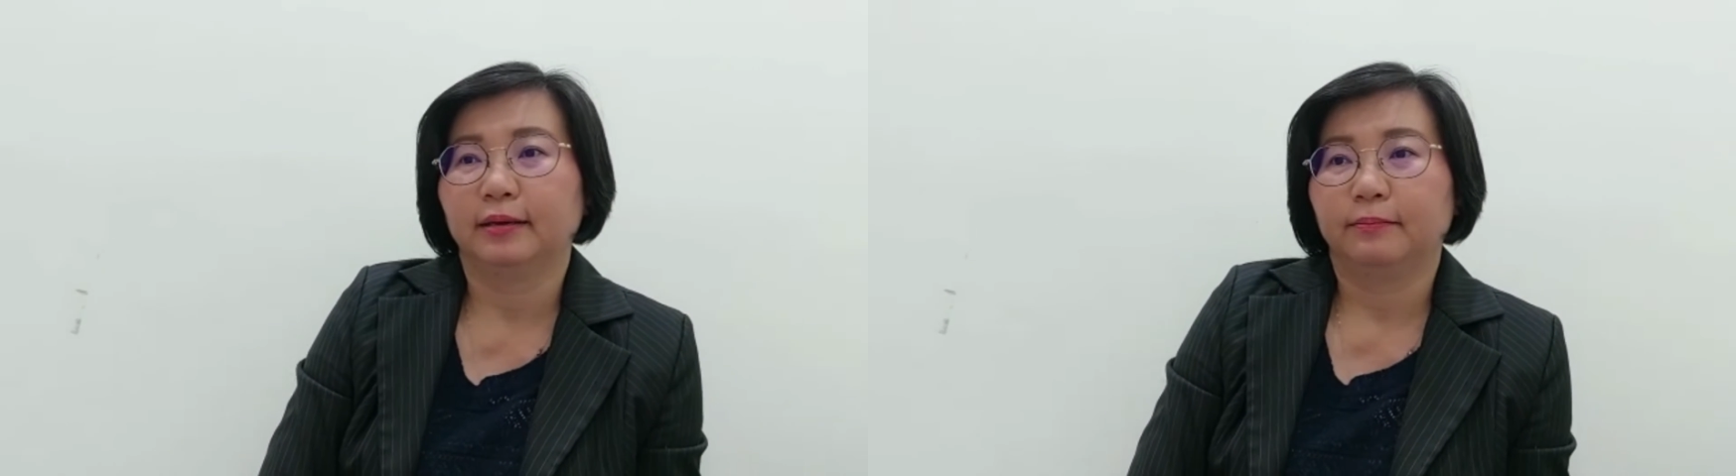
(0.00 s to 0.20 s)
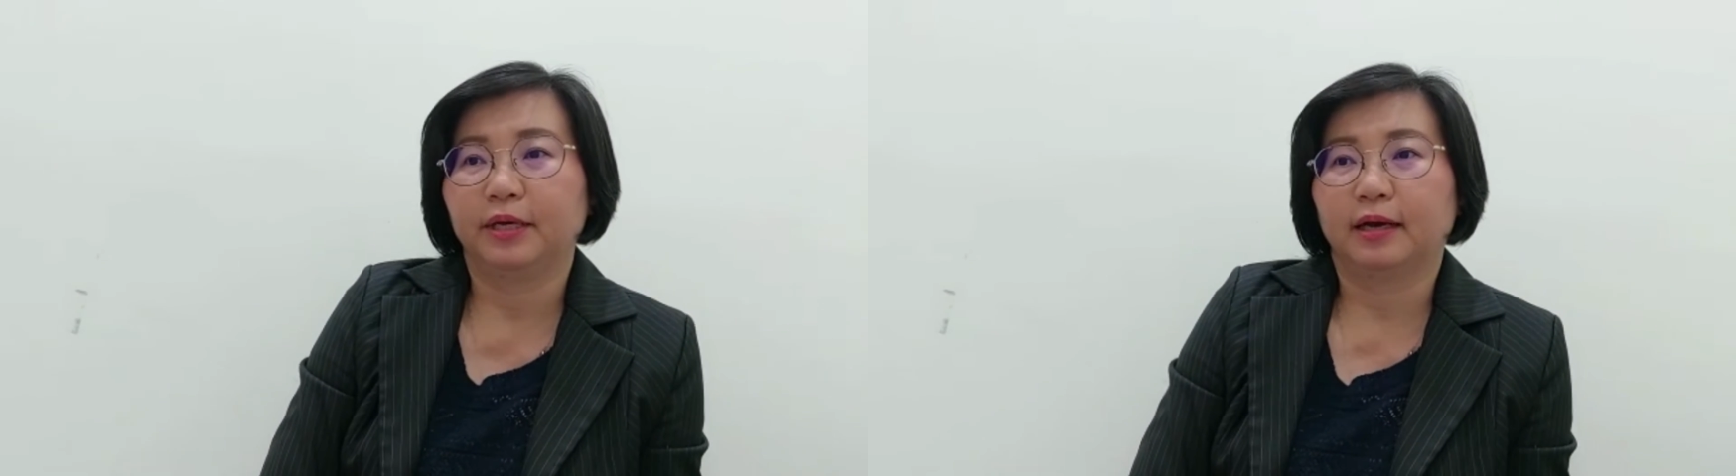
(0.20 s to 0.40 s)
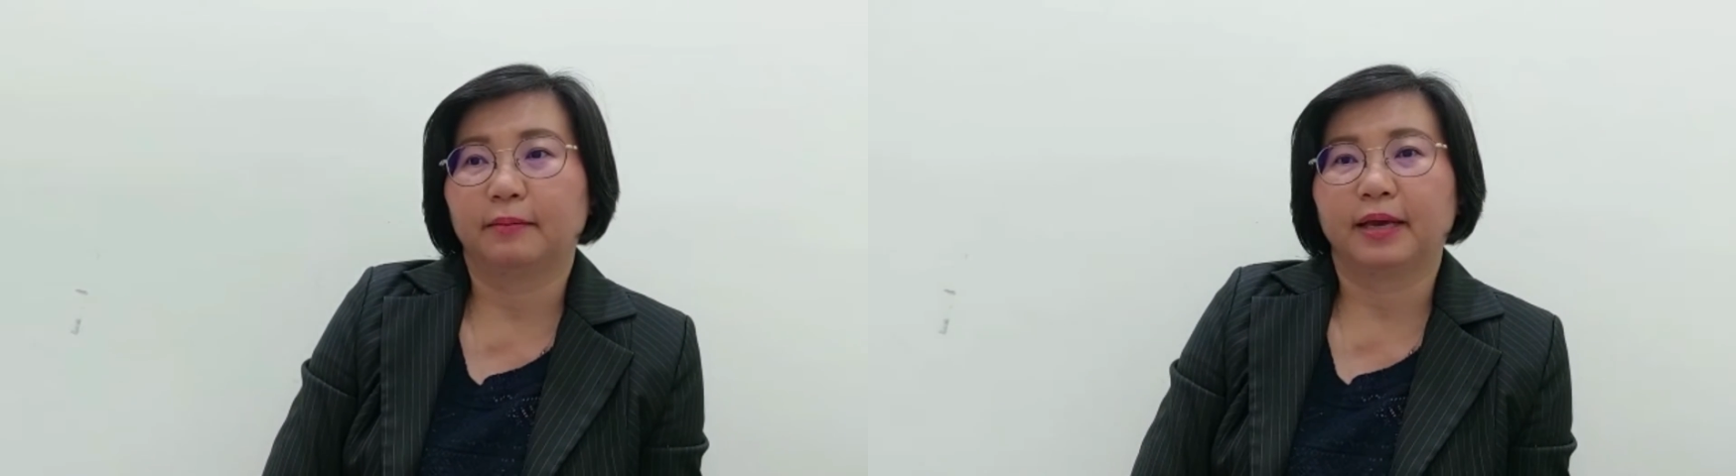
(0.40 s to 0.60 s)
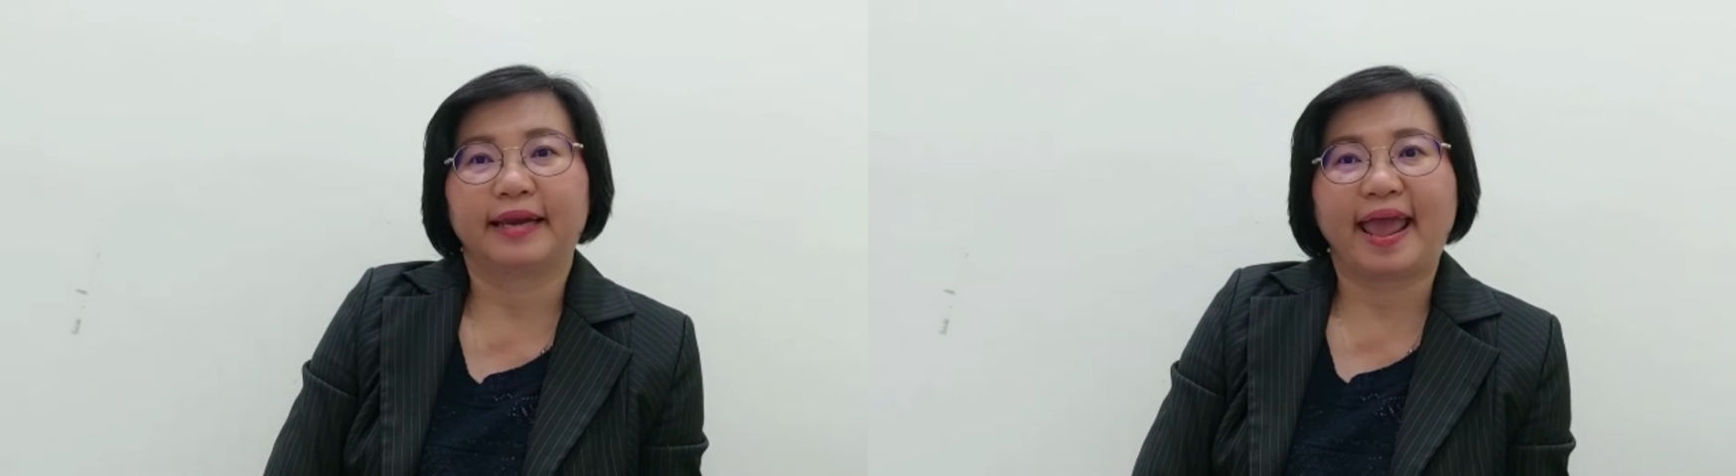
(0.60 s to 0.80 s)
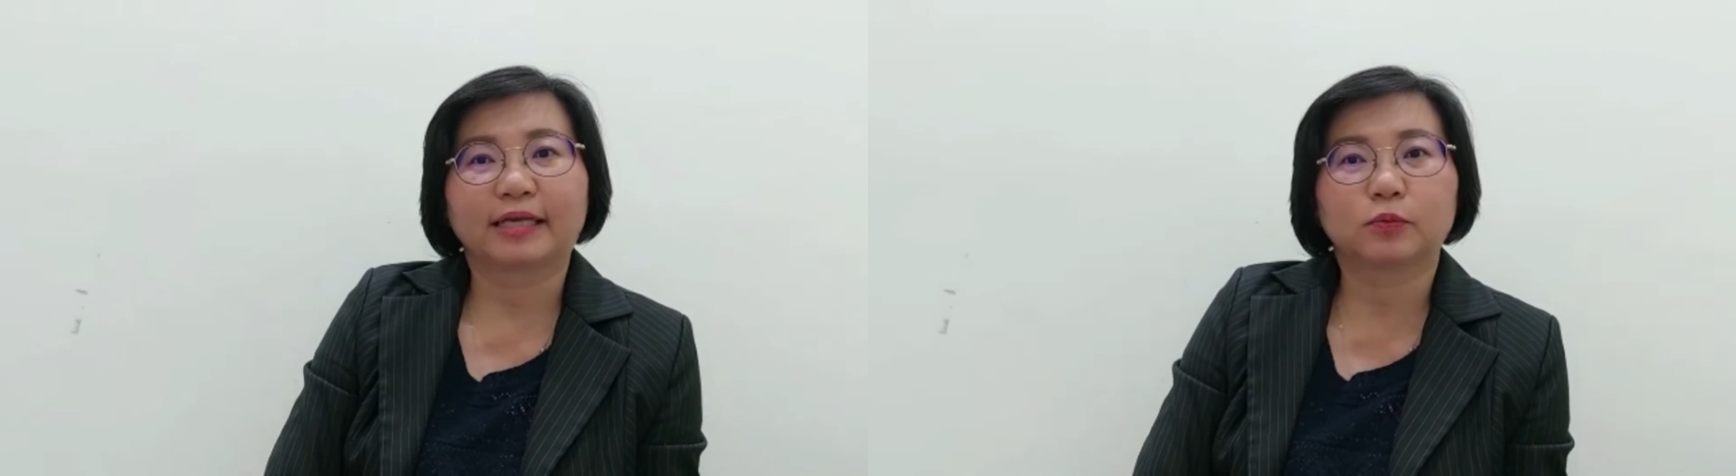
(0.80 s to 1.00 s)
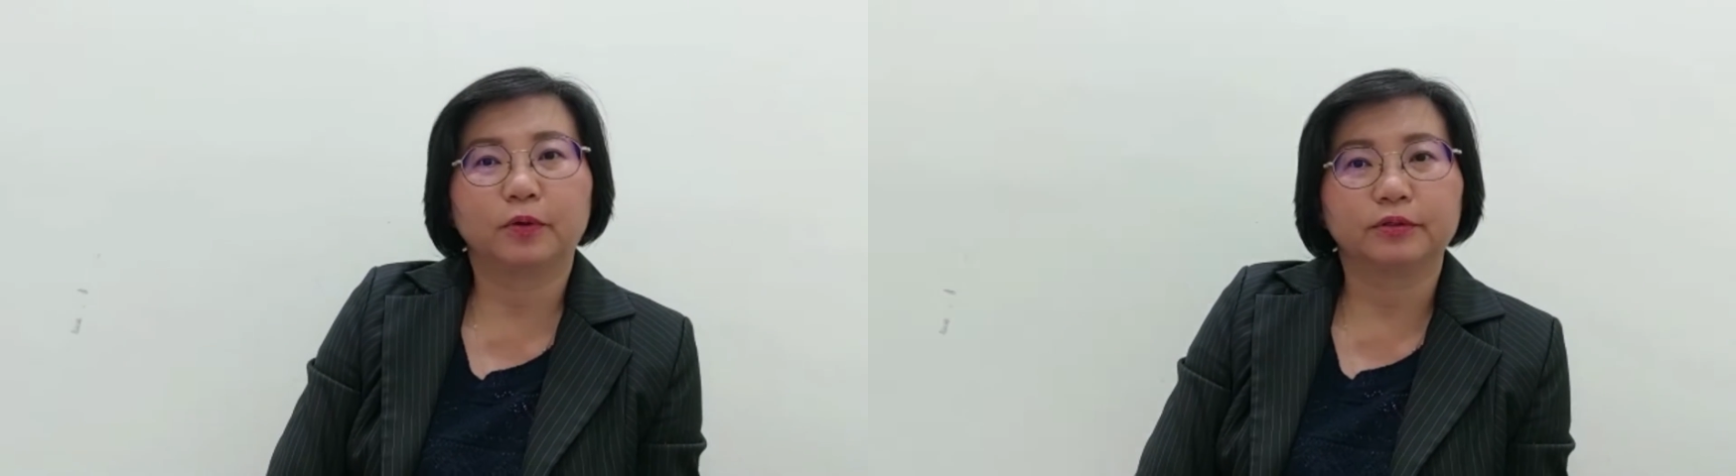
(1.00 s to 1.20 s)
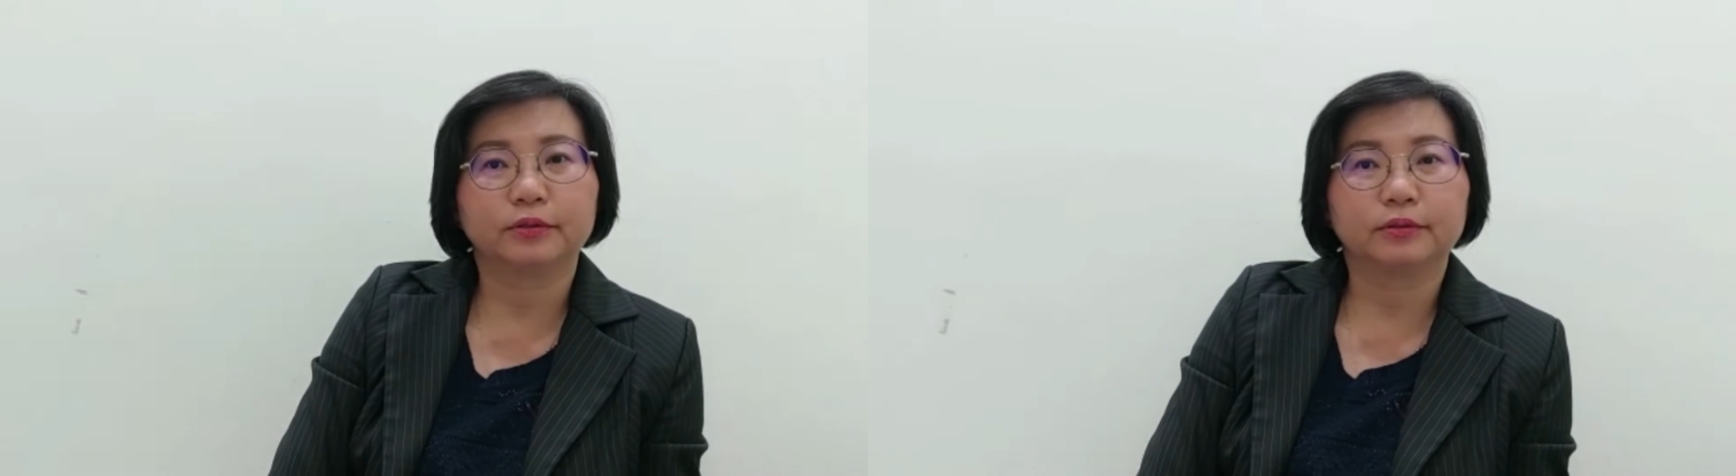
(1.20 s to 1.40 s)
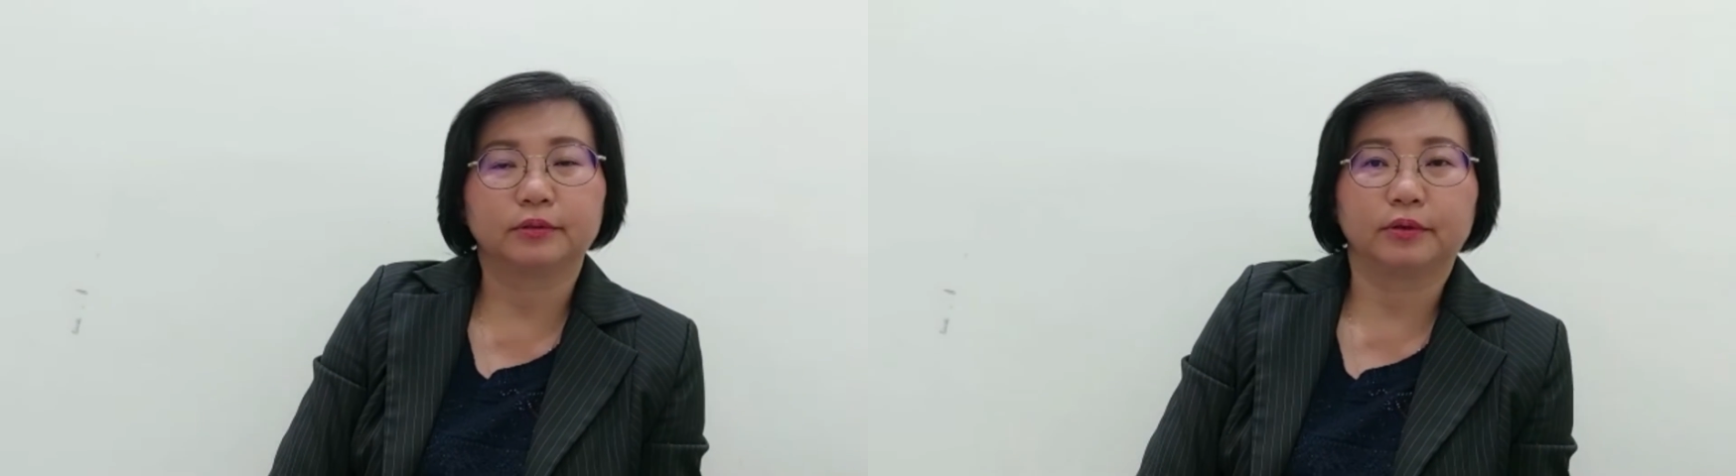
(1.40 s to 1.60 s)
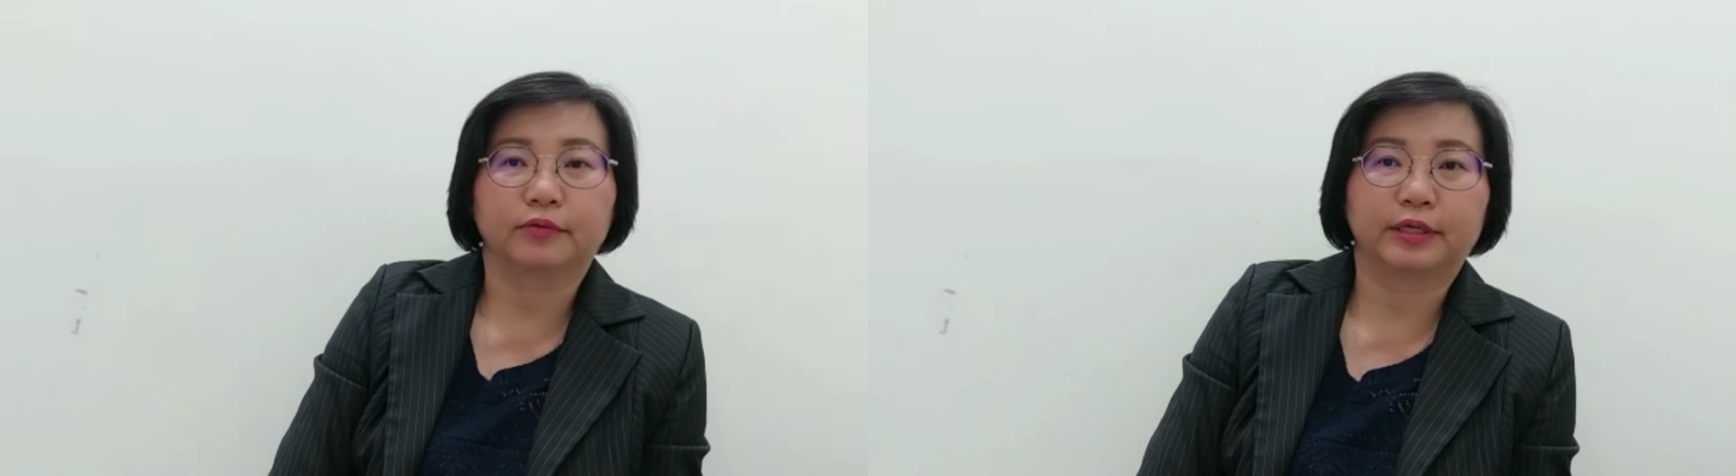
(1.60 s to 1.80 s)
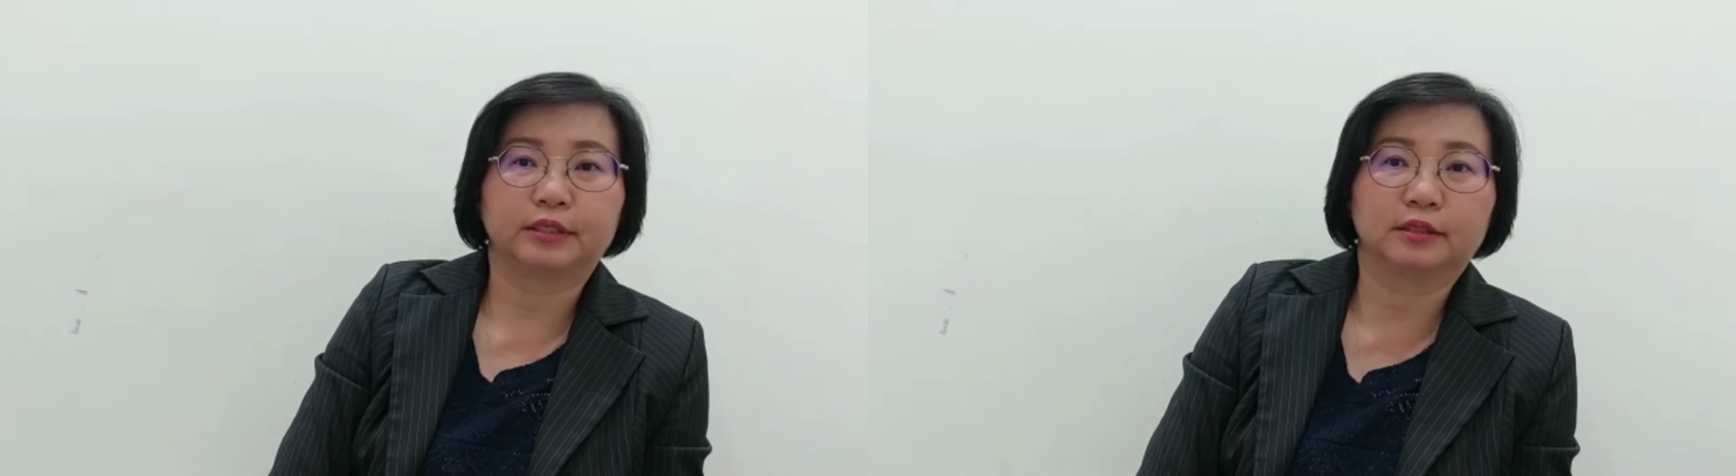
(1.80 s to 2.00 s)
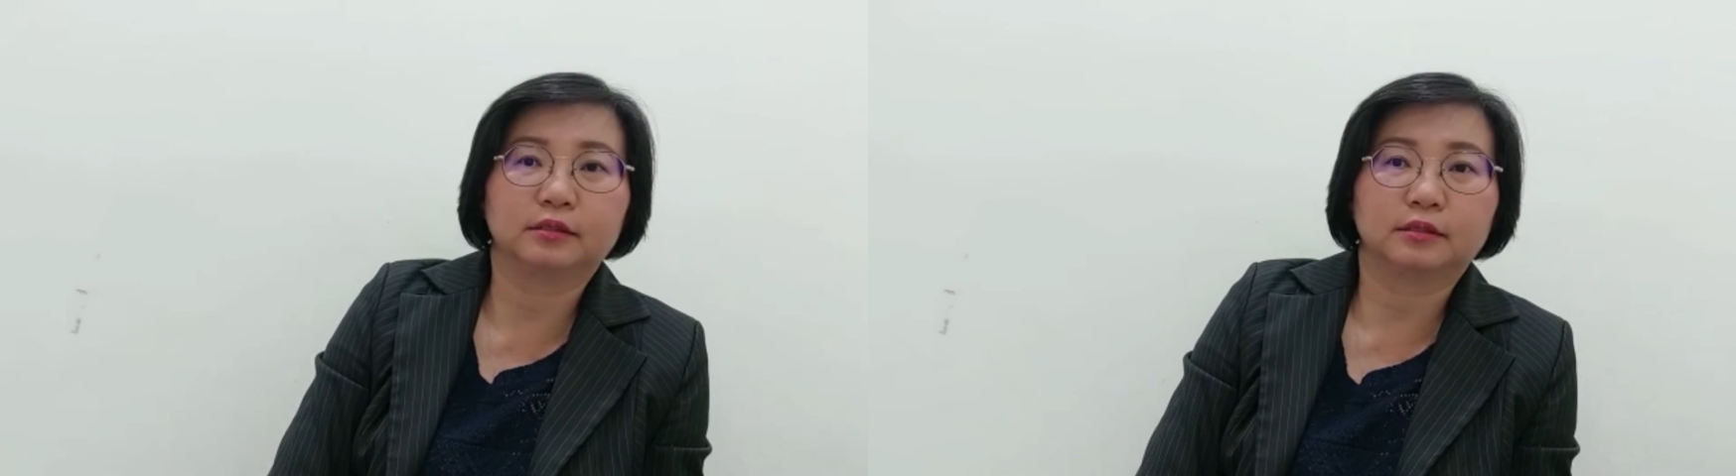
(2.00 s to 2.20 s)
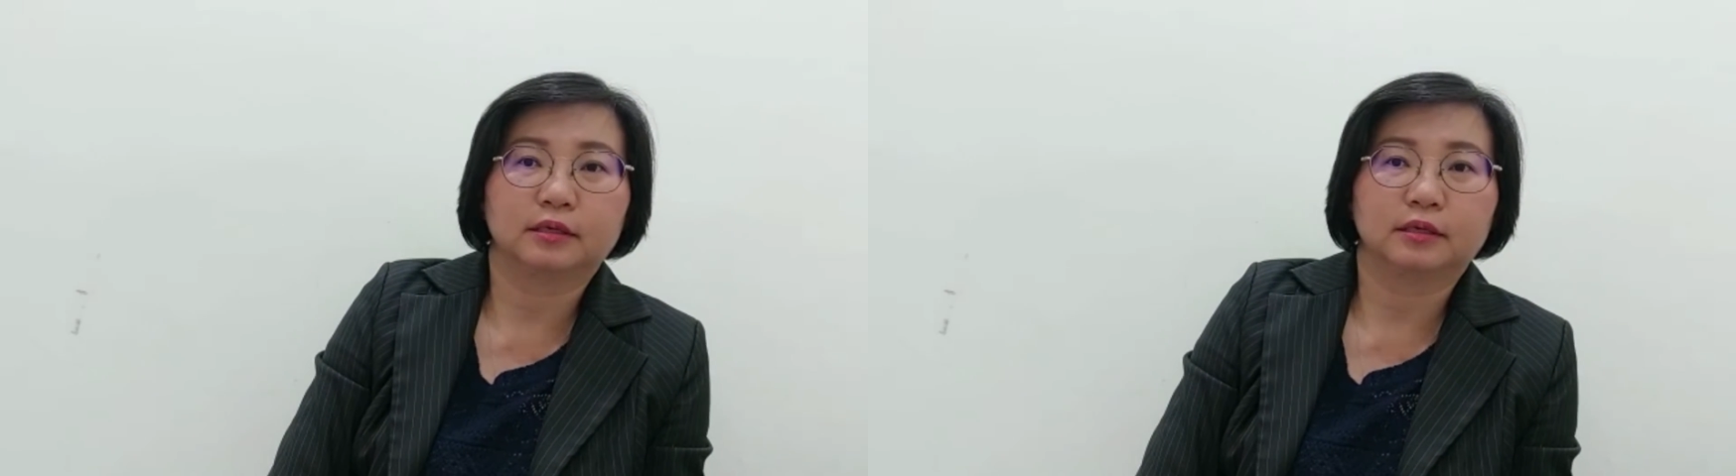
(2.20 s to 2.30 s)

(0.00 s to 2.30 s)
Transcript: become an export-oriented,